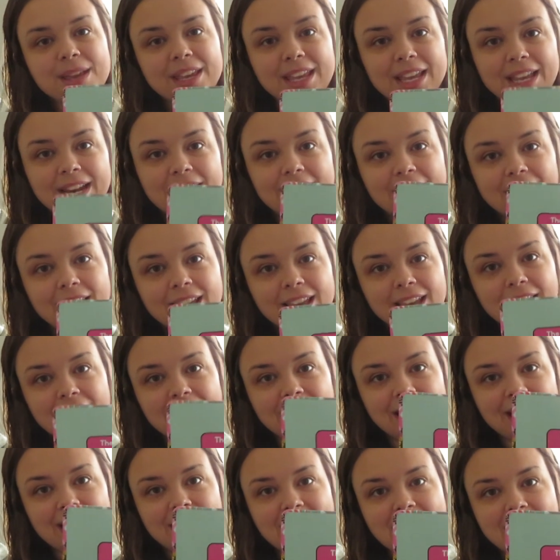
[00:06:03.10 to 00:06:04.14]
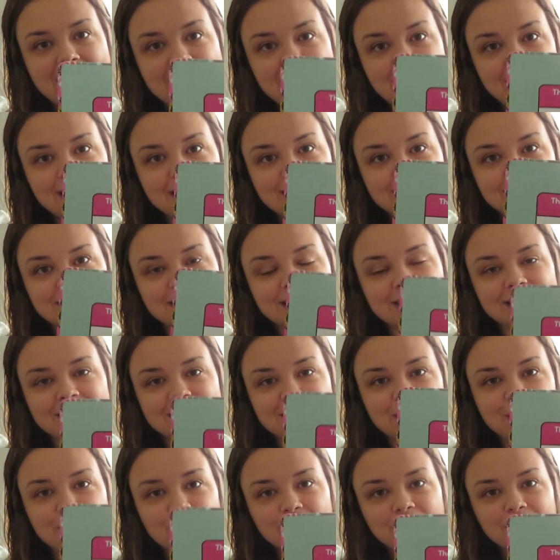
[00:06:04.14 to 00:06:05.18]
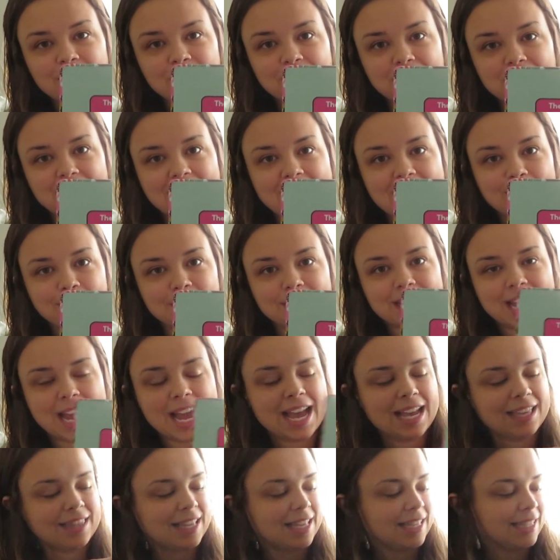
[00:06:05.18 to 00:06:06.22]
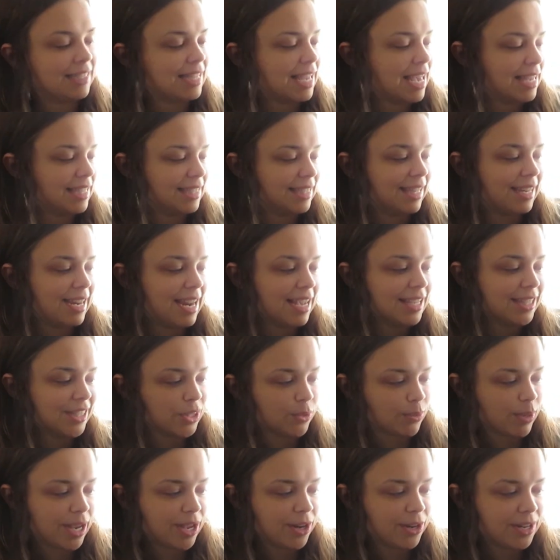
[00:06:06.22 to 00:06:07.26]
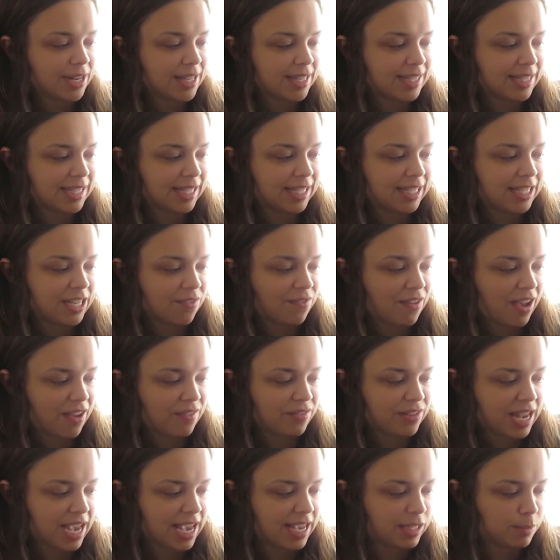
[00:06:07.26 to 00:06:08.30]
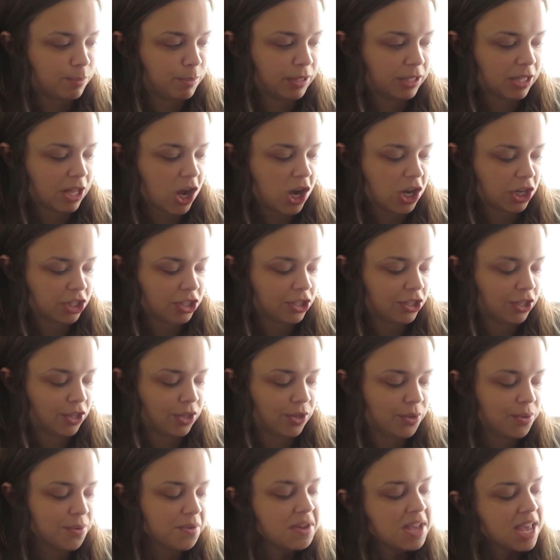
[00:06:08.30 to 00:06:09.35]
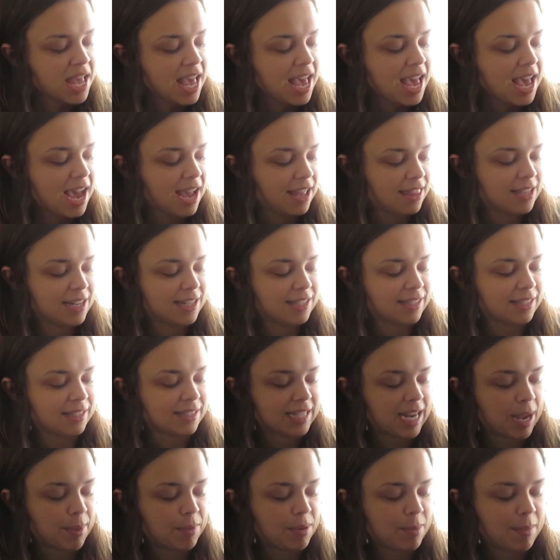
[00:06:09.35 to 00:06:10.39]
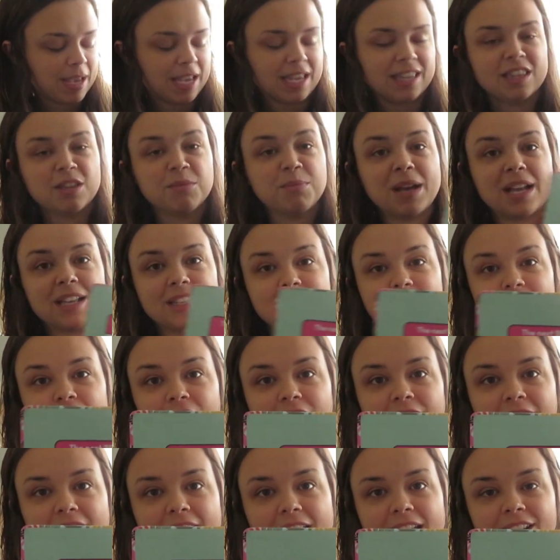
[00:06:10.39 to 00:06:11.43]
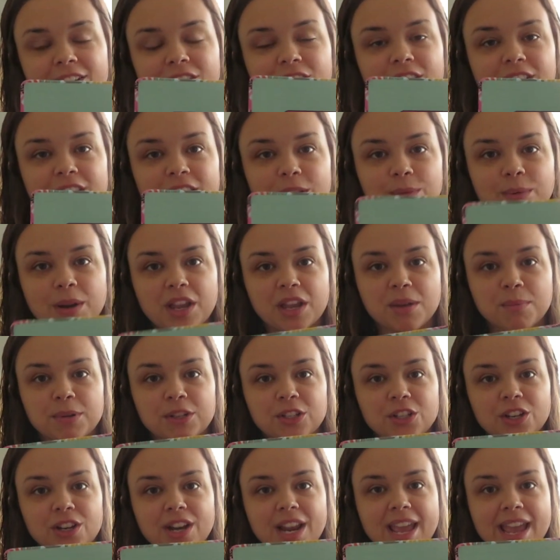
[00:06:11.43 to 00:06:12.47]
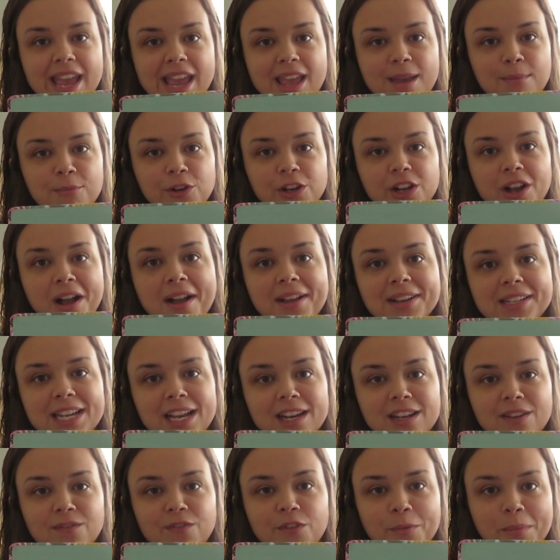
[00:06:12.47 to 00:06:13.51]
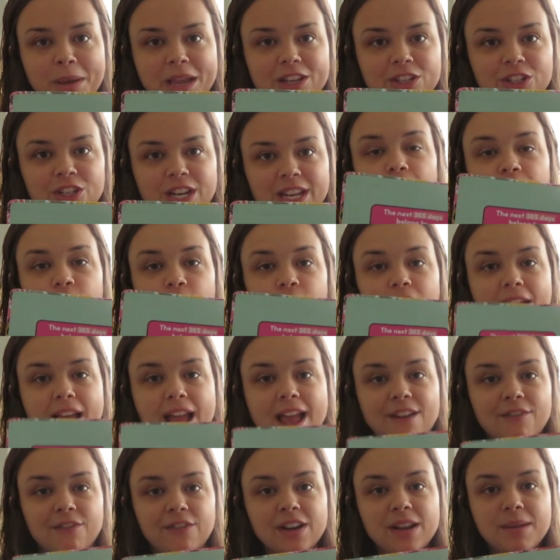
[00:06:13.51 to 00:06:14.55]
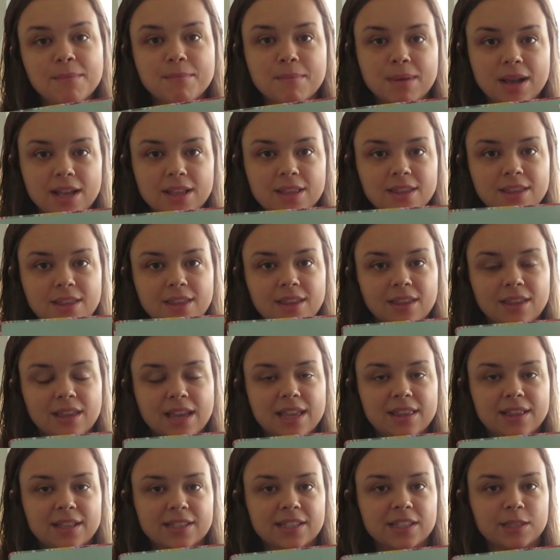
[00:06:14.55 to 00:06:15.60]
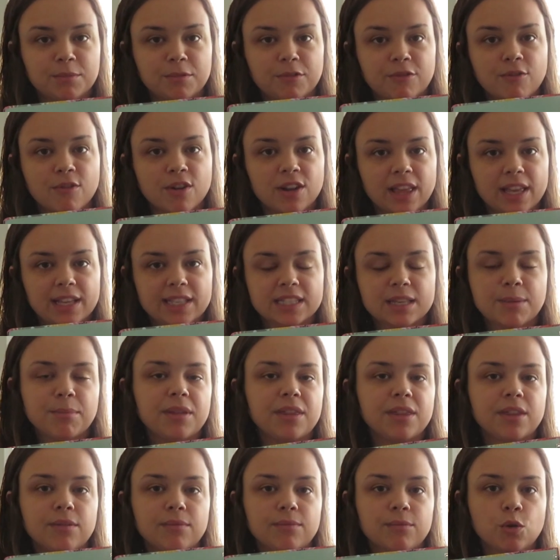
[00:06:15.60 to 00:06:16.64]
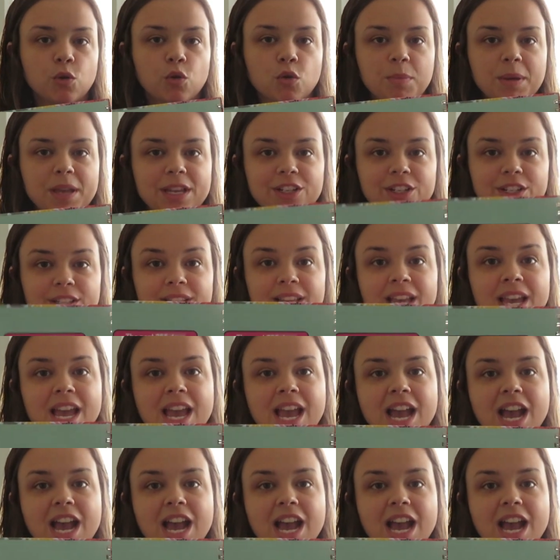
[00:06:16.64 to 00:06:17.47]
beginning, it has this cute little name tag that says the next 365 days belong to, and then it says time to make it the best year yet. So this is where you can put your name, your contact information. For every month, and this is before like some of the cool pages,